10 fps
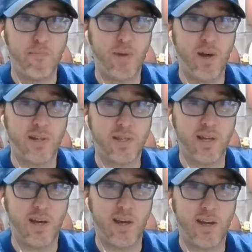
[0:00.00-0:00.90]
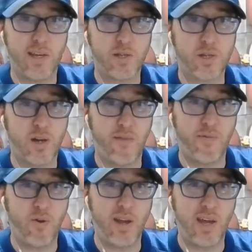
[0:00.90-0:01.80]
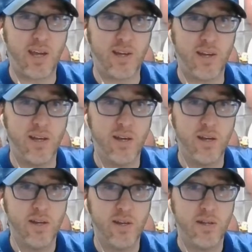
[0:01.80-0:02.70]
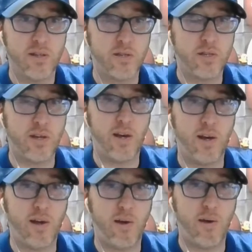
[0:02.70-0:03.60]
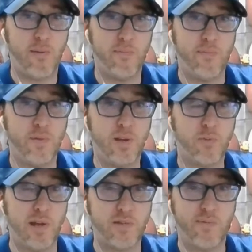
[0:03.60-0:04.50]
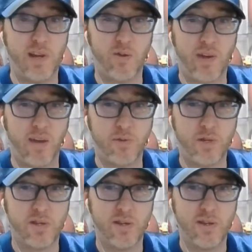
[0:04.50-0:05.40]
but he's covering he's playing some video games.